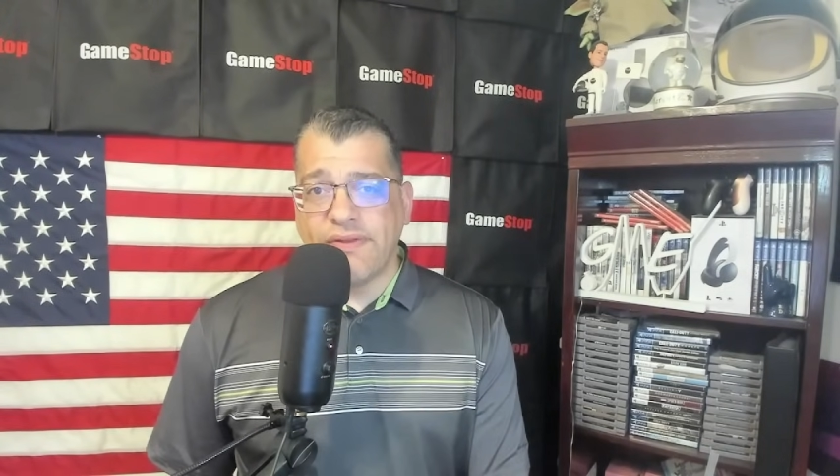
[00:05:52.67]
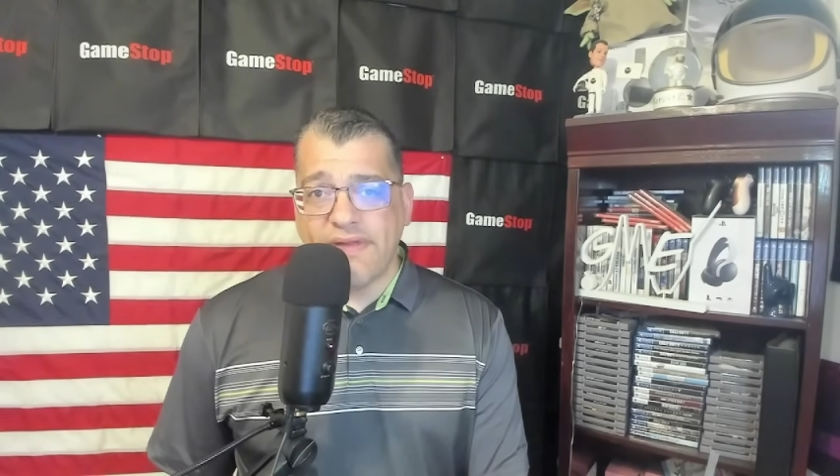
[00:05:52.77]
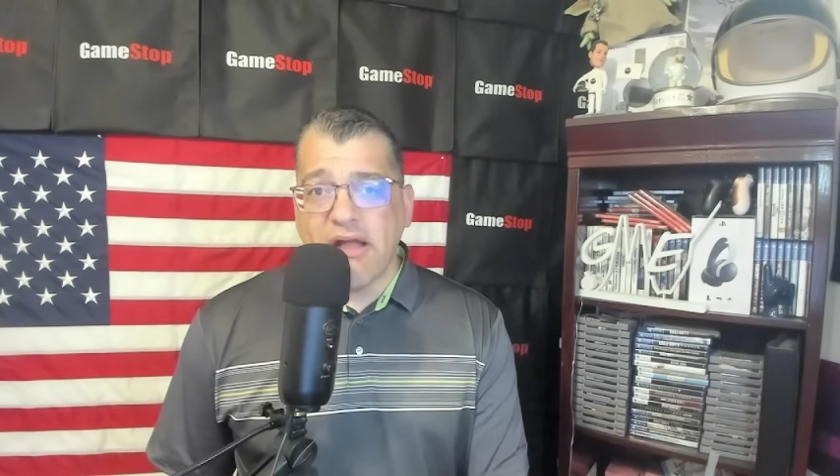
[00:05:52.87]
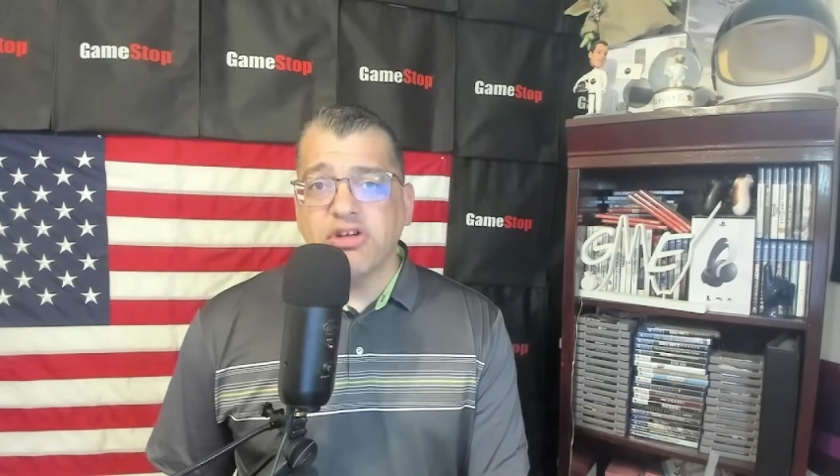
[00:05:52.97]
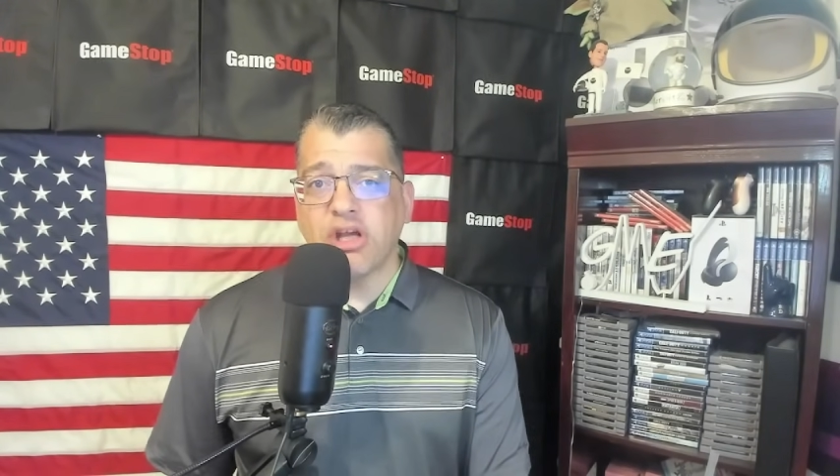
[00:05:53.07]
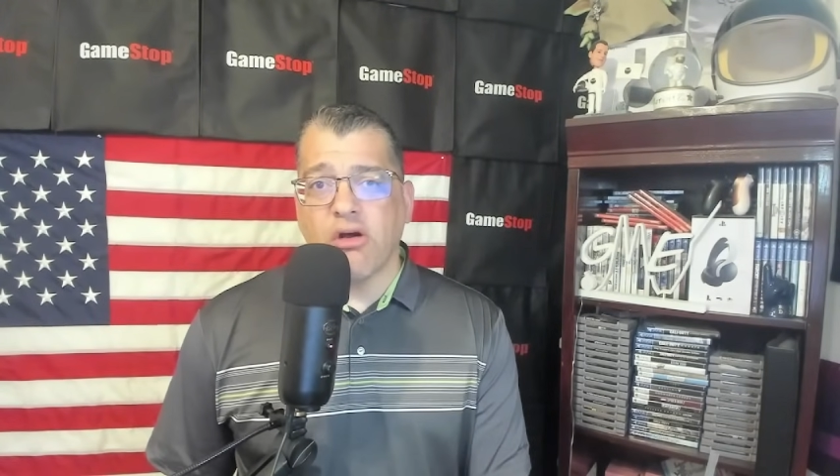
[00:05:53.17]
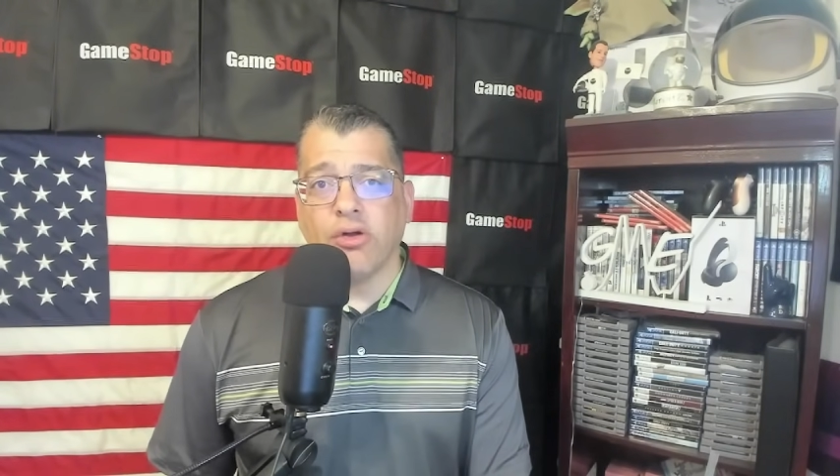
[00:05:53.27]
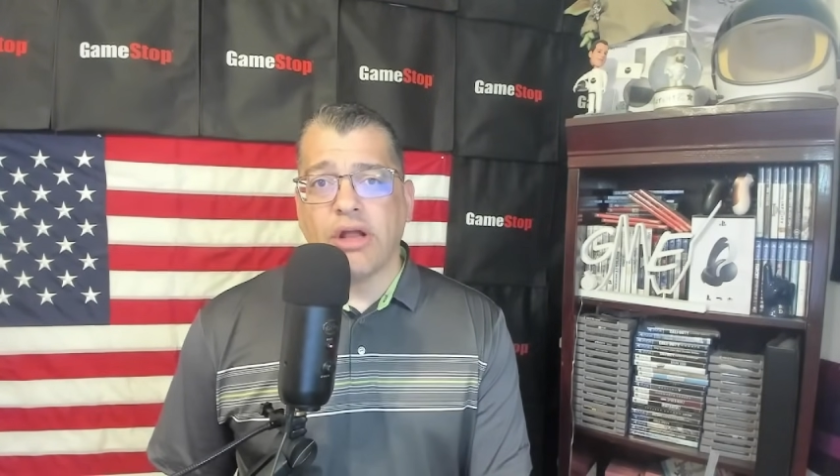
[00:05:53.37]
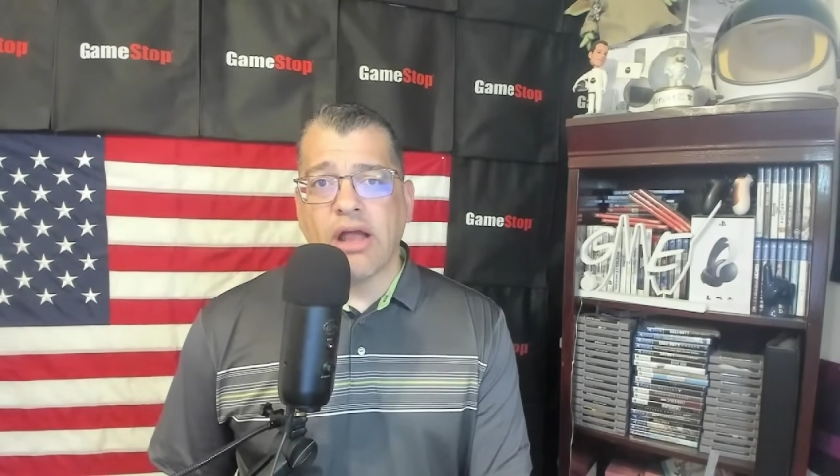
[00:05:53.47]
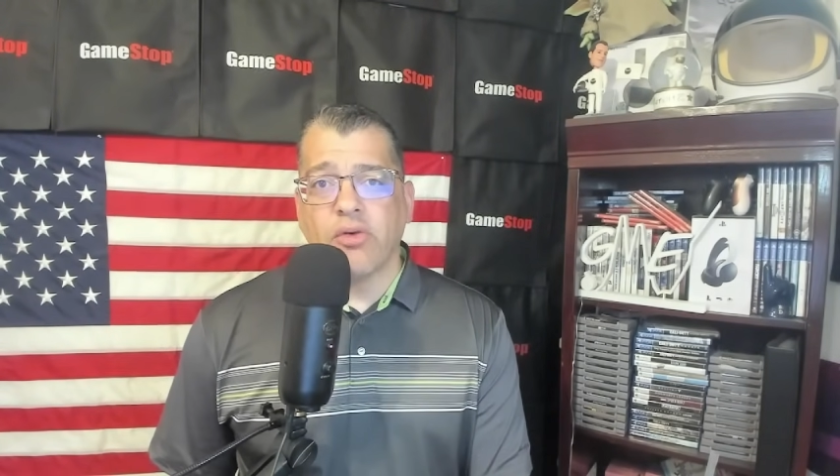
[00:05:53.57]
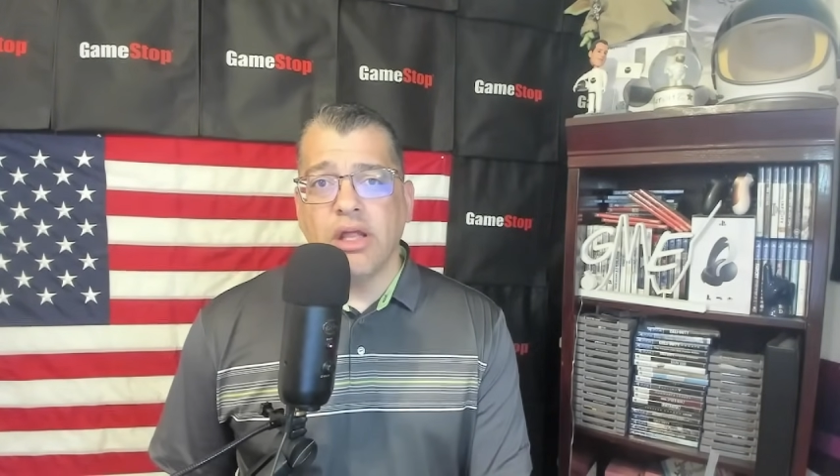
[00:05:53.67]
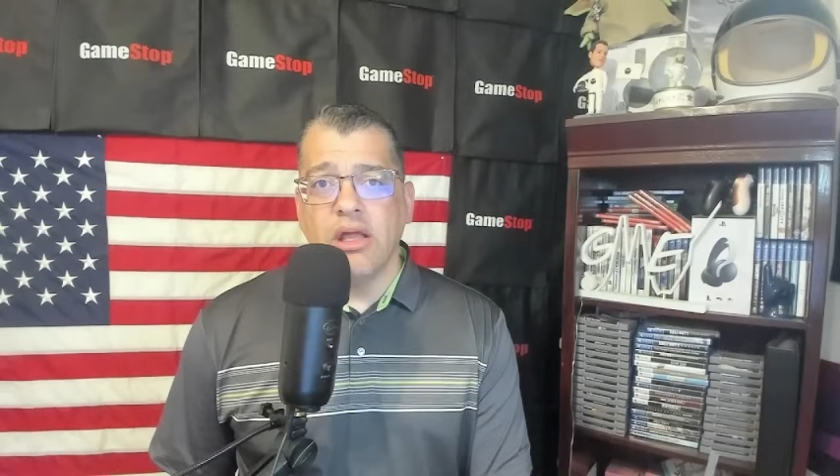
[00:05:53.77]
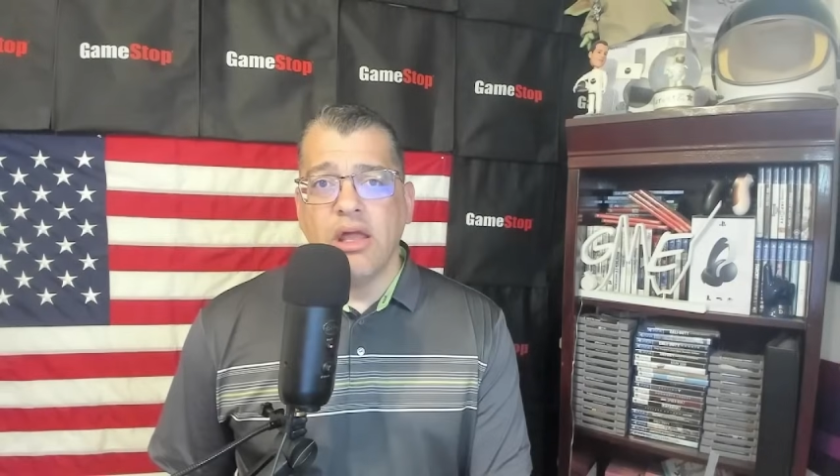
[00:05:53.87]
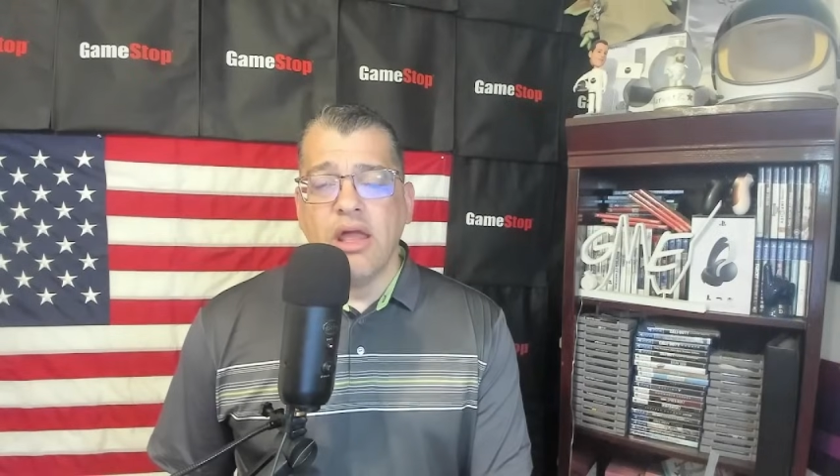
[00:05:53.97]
their shareholder equity.